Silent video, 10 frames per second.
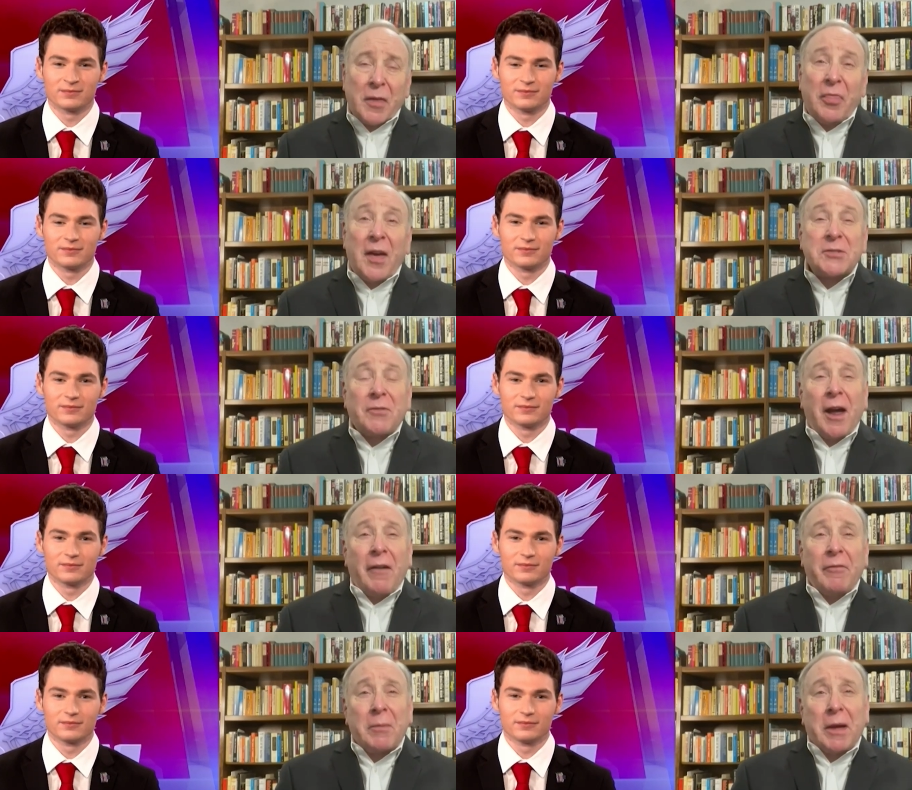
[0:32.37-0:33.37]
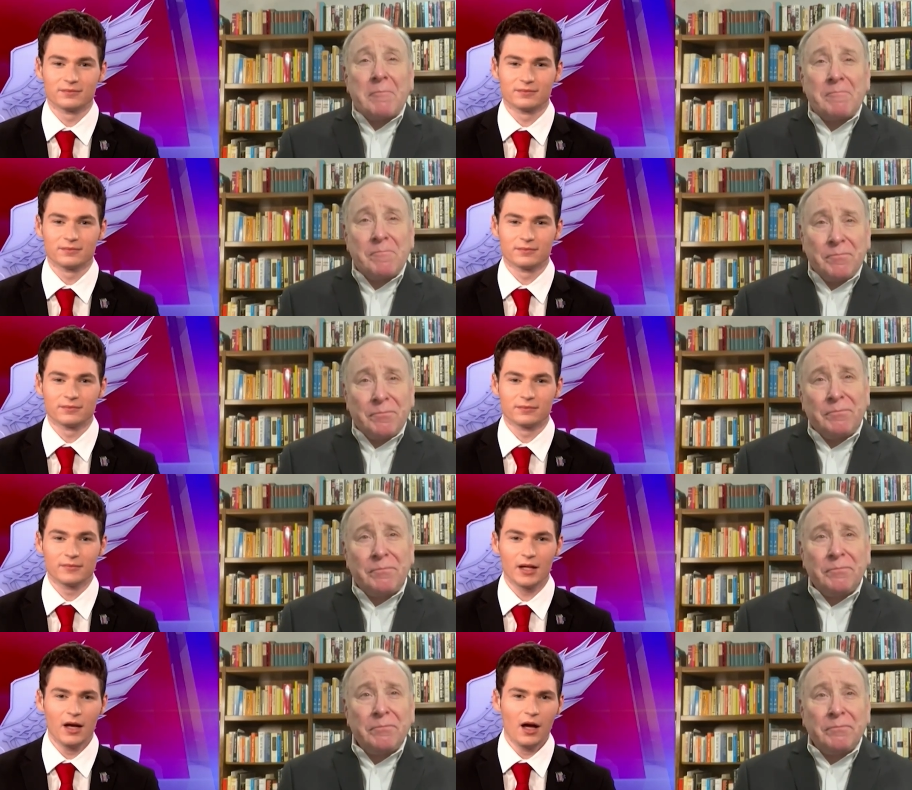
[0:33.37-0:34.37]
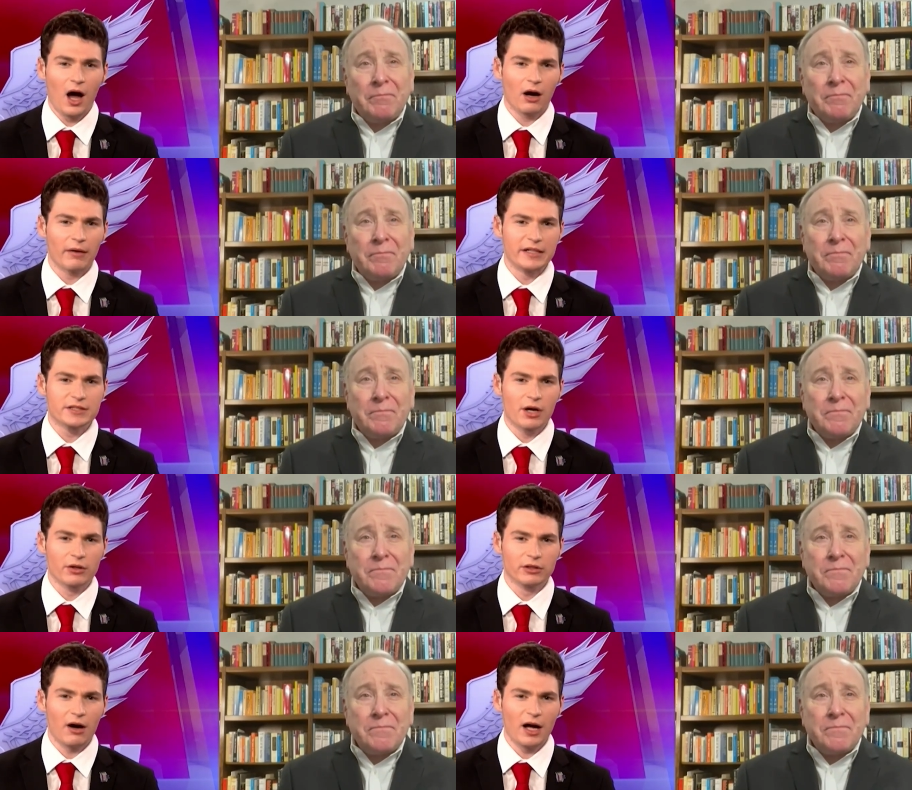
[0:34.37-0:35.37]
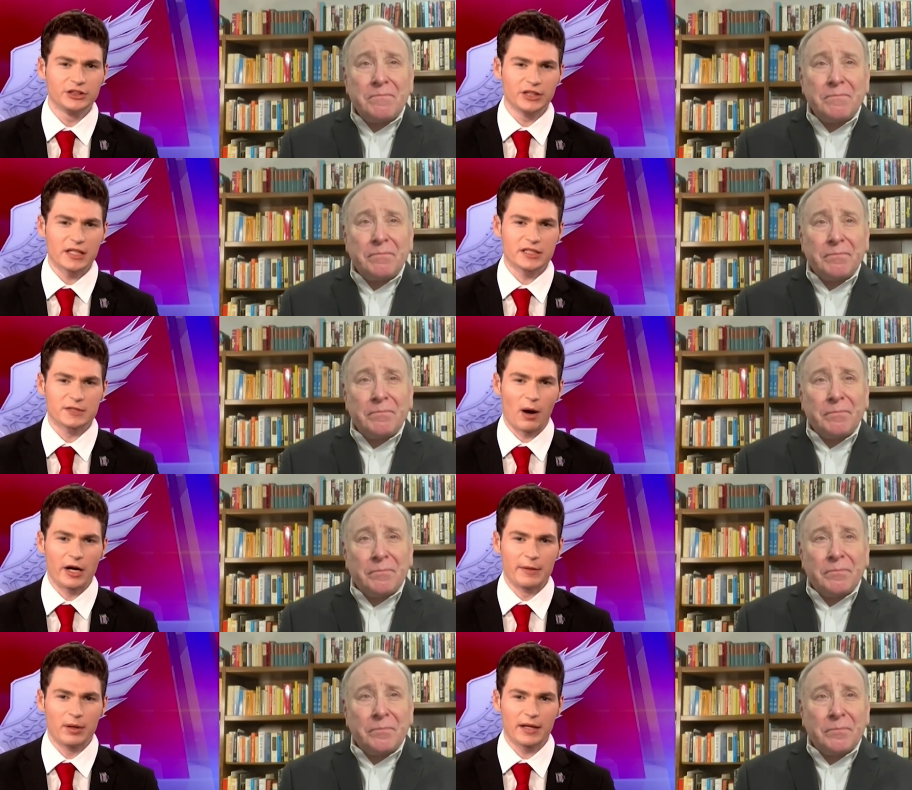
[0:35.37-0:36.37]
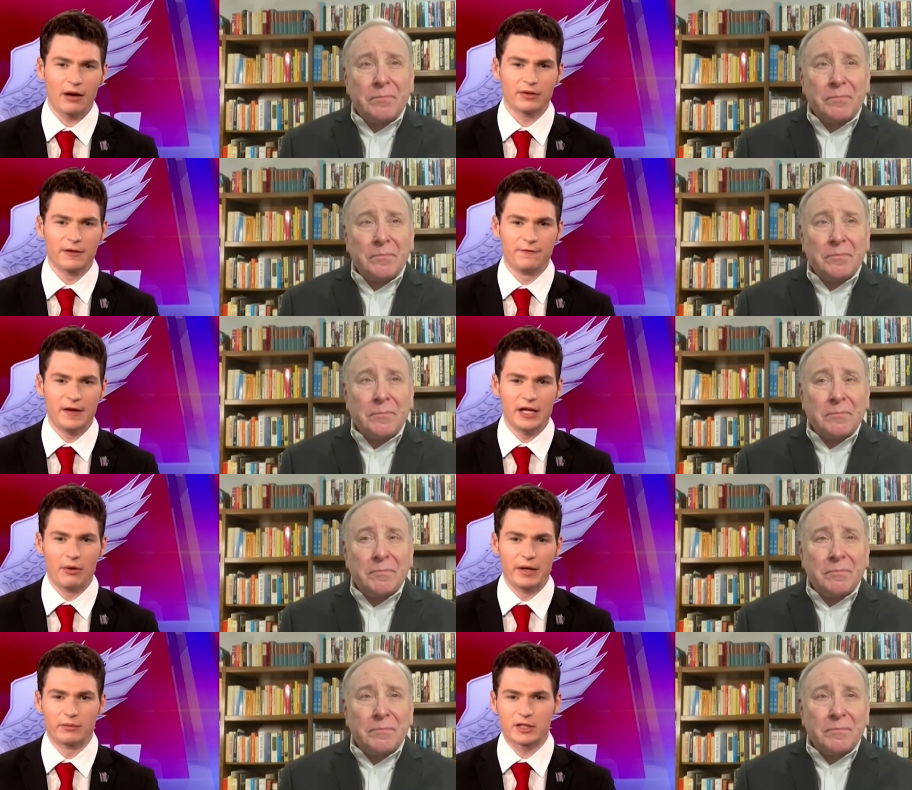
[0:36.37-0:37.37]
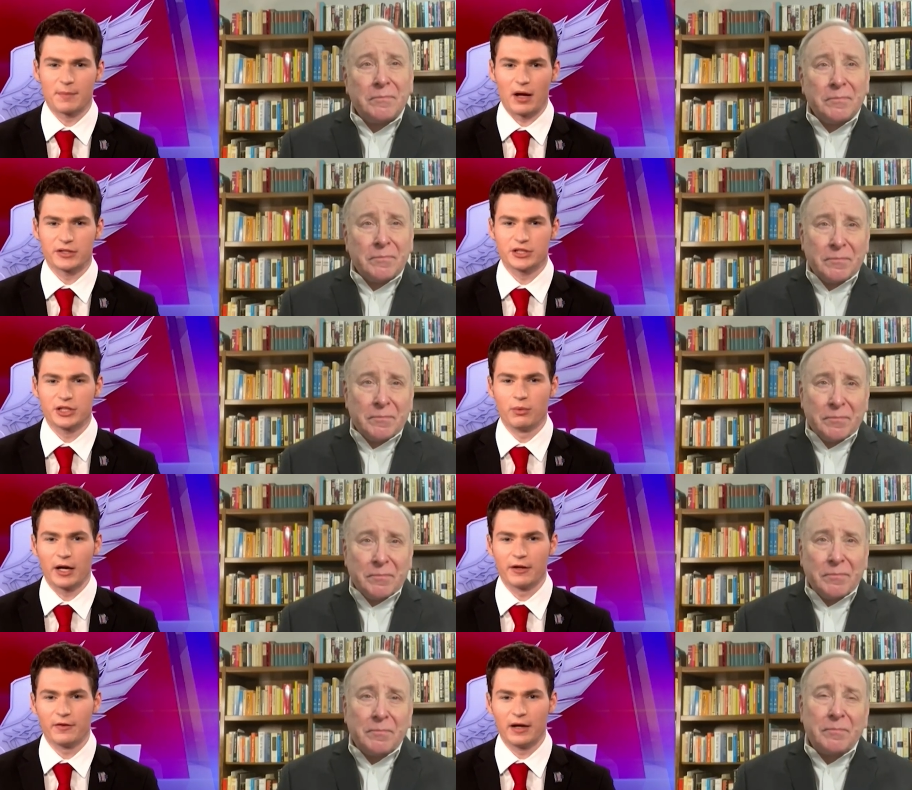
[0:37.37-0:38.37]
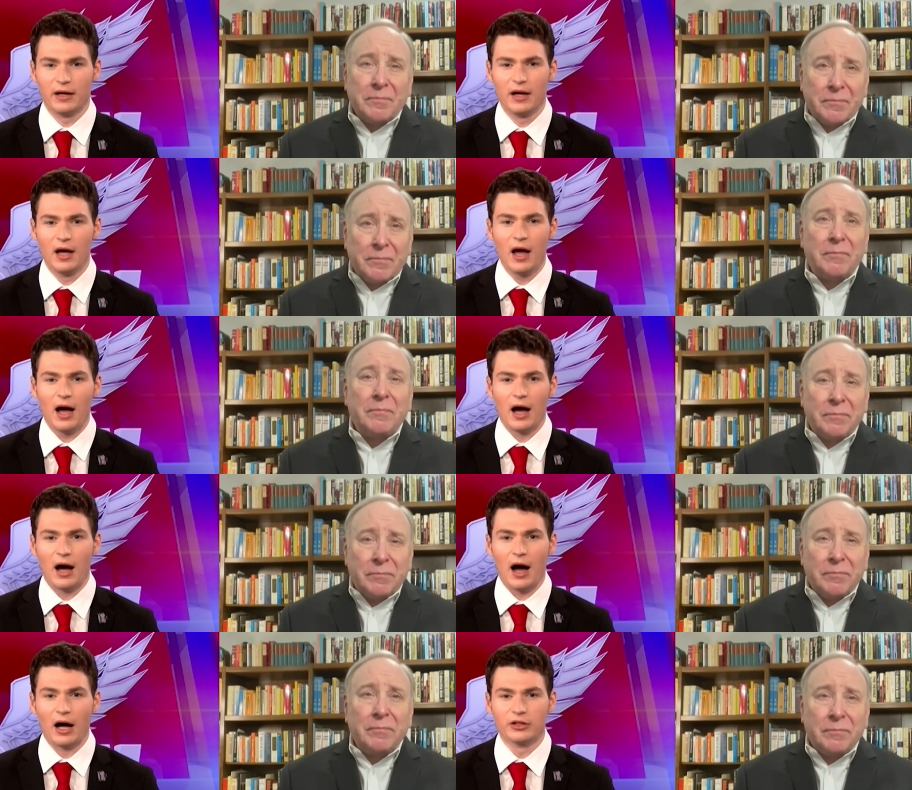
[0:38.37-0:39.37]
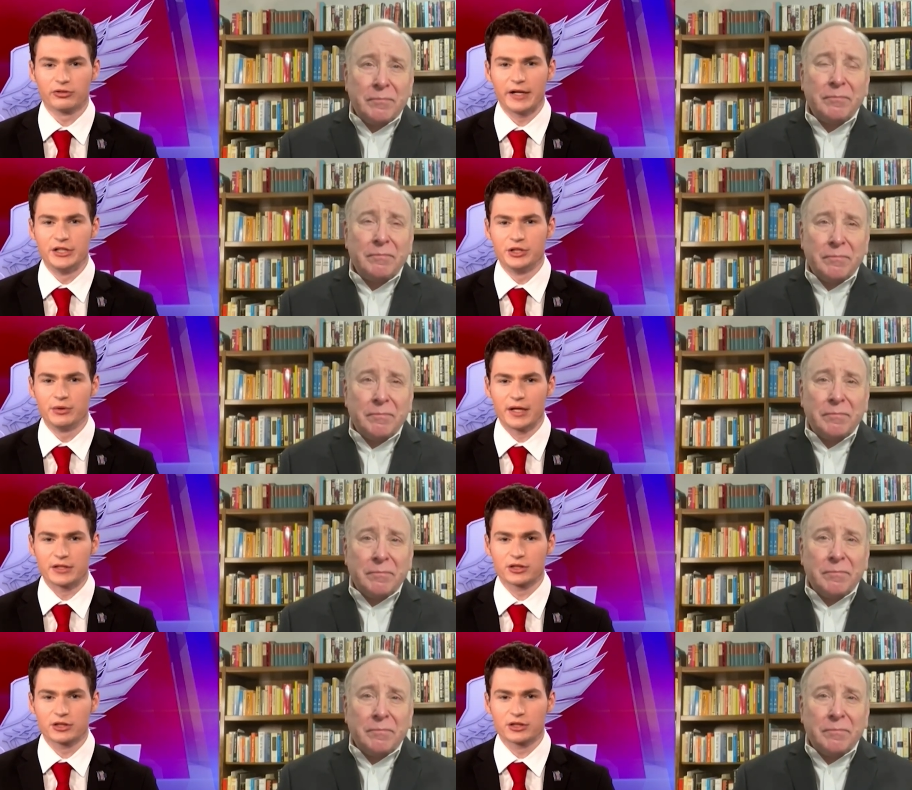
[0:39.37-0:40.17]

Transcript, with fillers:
Speaker 1: Thanks for having me.
Speaker 2: All right, so the Law and Justice Party put out the video in response to one of uh, uh, Andrzej Duda's